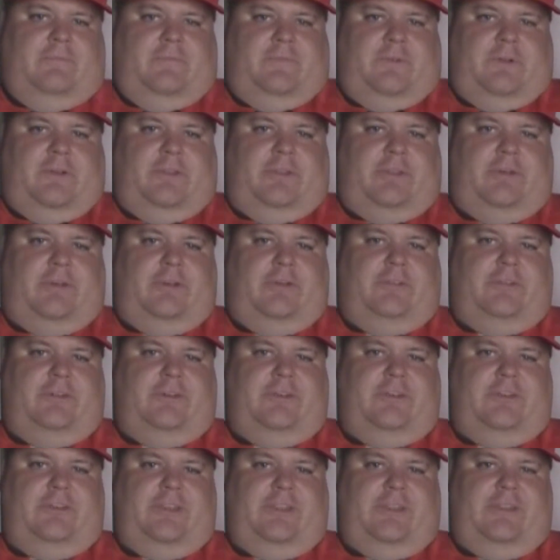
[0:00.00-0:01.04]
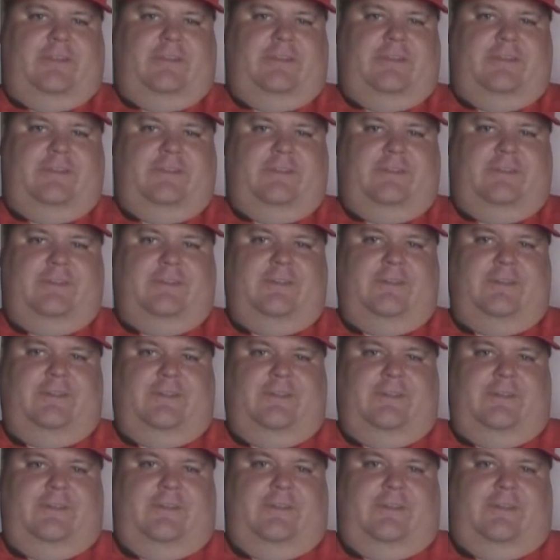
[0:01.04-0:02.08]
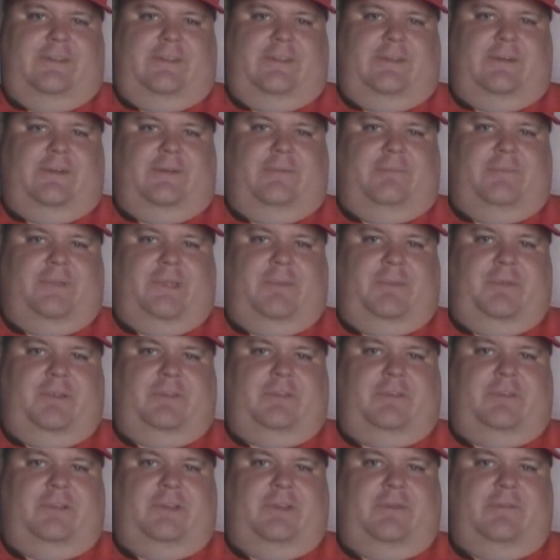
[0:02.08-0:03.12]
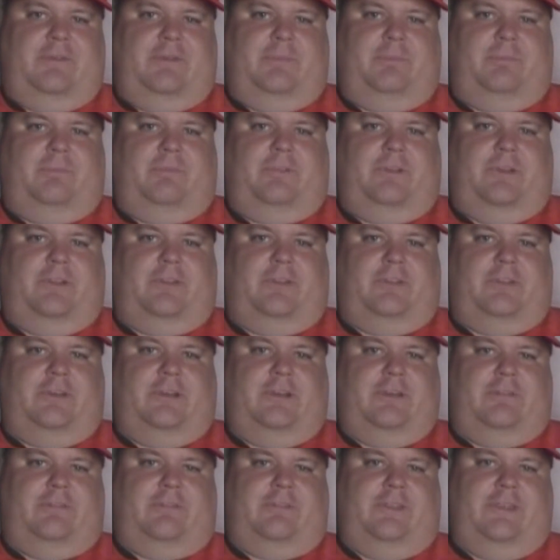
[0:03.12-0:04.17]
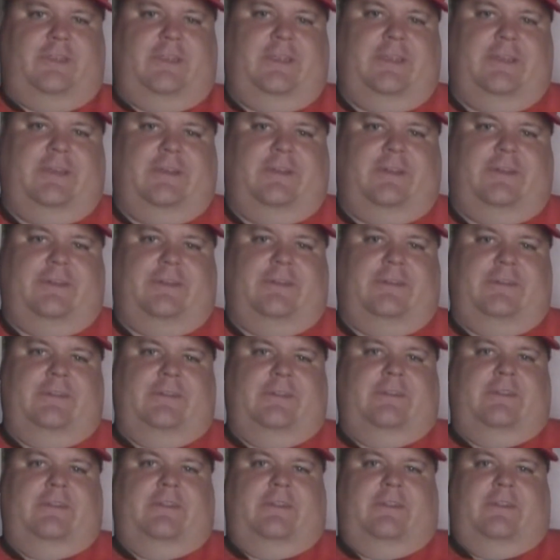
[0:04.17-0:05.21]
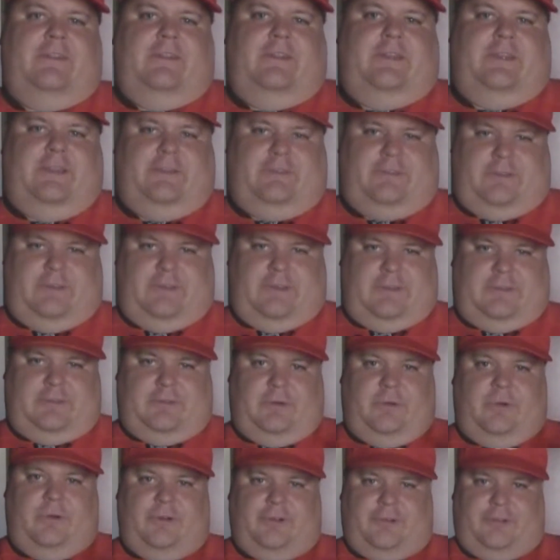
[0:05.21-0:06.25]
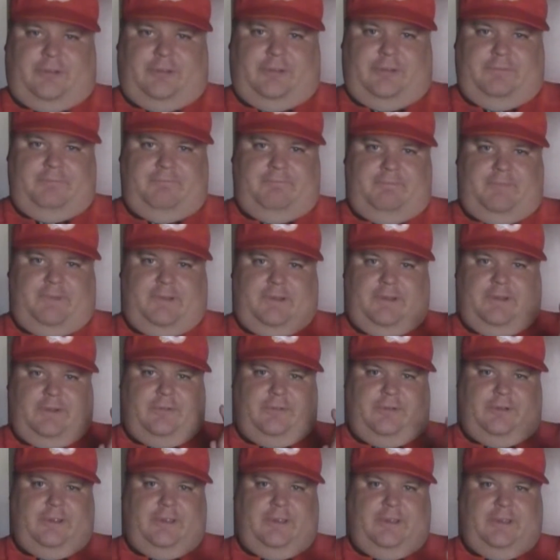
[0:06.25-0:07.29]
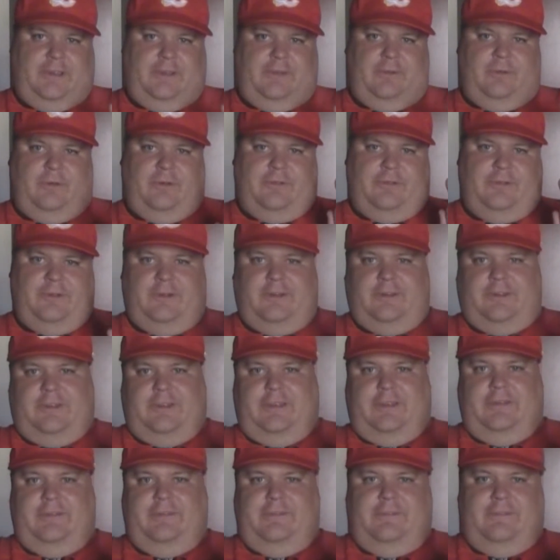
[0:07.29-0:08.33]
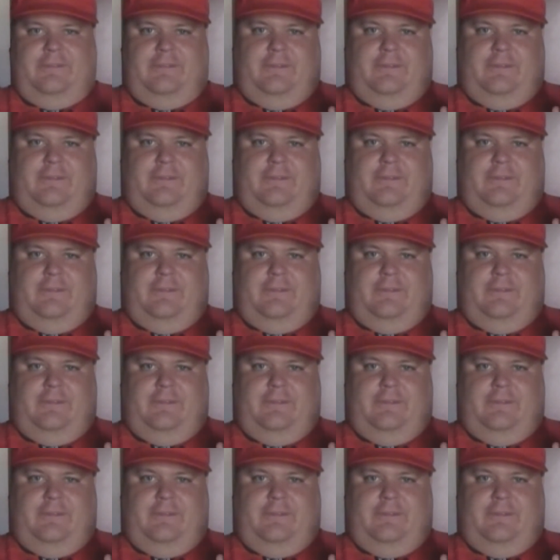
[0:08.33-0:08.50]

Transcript: For a third jersey, you know, maybe it's time to dust off the, uh, it's, it's a horse, not a dragon or a donkey.